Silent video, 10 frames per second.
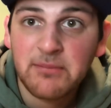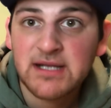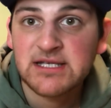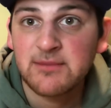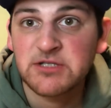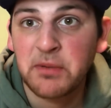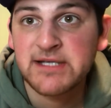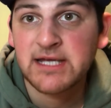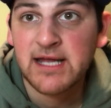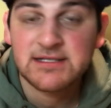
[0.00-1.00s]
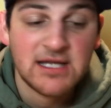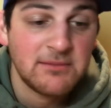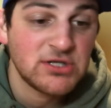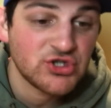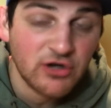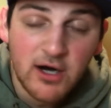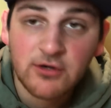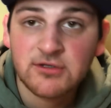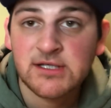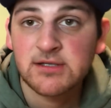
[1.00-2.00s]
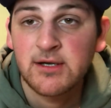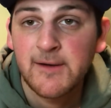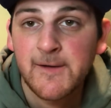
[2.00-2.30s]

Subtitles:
Ben Simmons plays against him, he struggles.